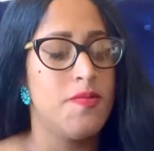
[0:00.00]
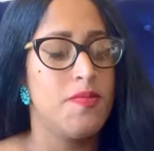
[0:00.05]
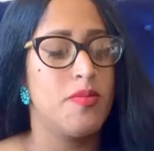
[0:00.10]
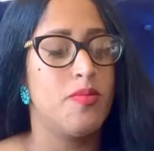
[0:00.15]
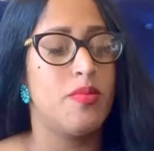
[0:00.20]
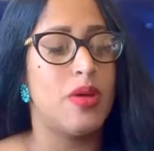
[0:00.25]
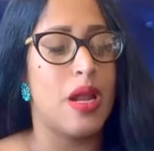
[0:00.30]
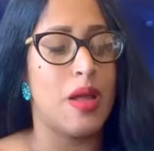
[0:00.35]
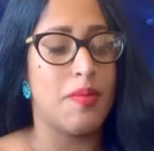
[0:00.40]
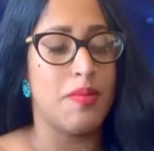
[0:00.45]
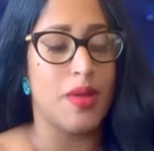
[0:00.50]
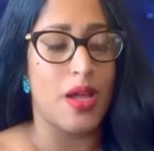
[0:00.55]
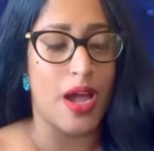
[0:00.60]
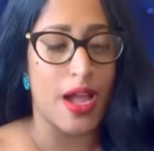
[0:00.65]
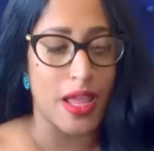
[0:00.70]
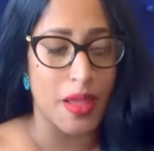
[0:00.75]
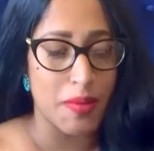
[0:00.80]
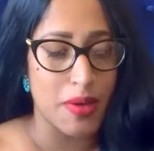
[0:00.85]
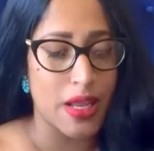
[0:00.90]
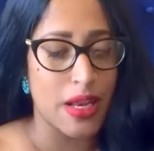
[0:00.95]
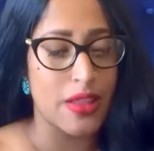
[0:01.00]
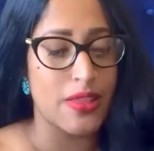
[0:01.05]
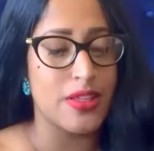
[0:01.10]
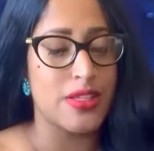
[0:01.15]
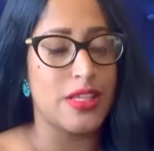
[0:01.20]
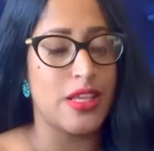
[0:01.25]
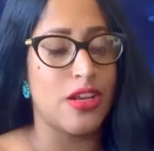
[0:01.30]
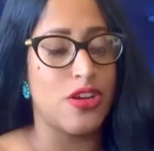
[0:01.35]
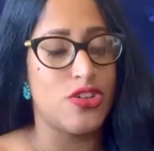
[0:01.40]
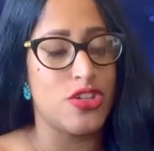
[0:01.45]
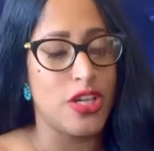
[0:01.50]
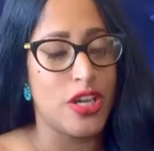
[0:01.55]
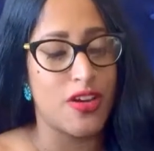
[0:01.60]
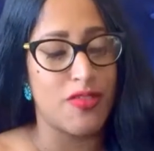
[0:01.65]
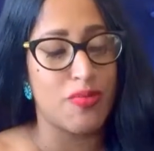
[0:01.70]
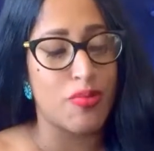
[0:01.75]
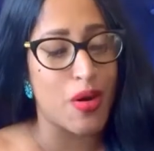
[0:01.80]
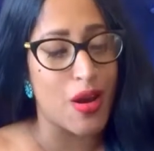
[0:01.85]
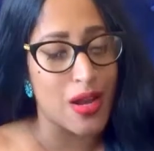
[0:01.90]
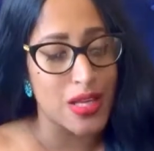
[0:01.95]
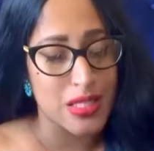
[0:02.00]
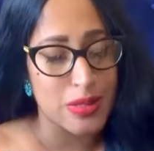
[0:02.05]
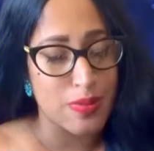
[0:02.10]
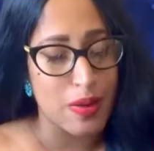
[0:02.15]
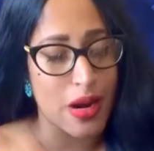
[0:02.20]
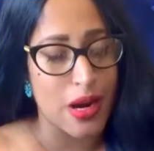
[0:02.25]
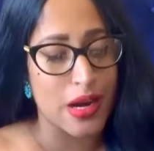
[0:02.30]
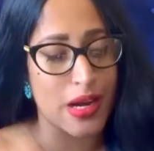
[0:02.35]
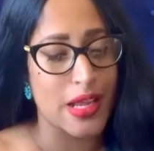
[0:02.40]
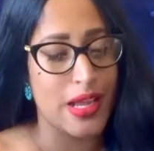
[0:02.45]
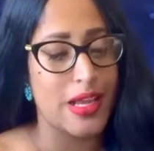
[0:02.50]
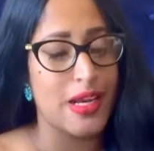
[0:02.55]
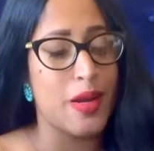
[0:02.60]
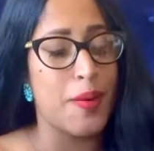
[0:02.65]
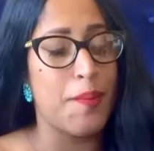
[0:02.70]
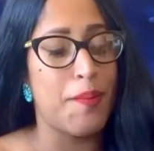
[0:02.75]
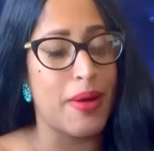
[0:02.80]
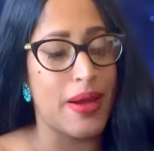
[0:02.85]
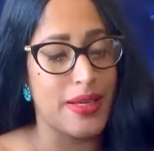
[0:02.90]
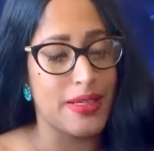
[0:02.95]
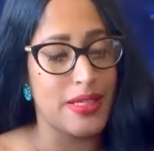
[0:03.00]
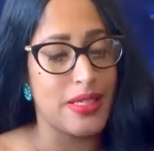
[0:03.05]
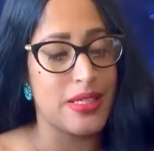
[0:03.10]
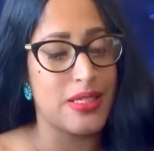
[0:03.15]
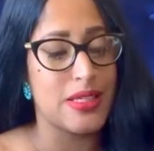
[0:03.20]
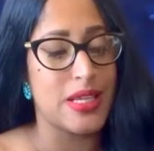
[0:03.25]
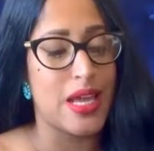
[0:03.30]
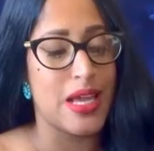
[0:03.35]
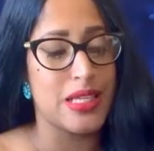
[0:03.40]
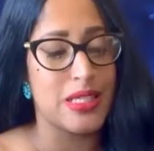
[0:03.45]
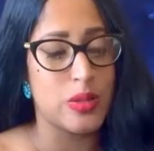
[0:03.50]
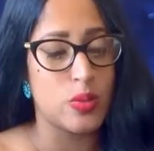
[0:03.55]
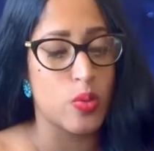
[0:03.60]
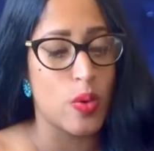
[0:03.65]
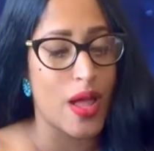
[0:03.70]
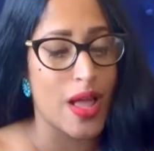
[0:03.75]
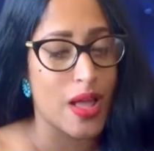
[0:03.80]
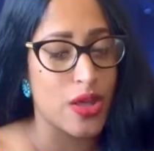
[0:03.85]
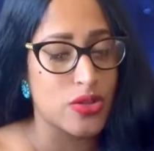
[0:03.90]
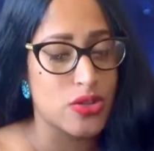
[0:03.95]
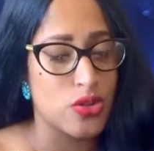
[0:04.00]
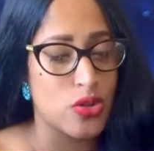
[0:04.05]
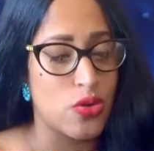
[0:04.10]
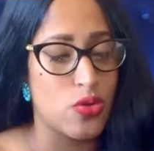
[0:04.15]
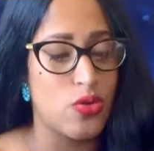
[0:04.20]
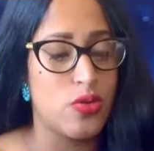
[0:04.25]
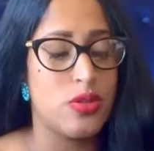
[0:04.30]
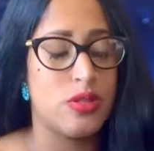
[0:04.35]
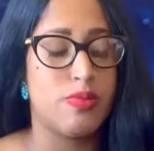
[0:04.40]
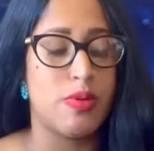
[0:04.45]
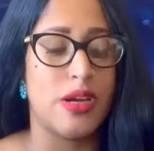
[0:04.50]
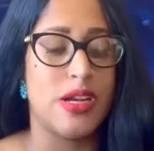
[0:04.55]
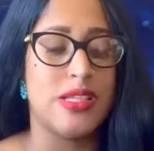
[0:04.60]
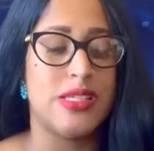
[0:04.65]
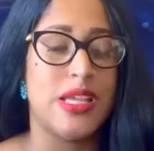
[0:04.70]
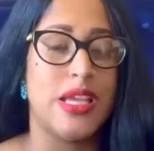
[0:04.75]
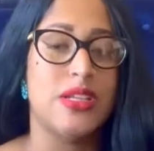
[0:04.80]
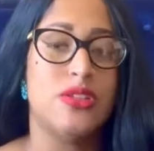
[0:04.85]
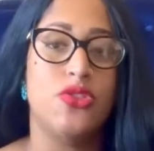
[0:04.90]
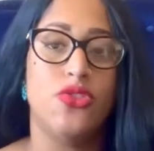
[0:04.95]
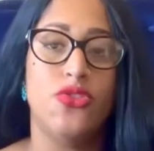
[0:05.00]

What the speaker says: But I am getting this energy of prosperity and abundance as well. So Spirit is saying to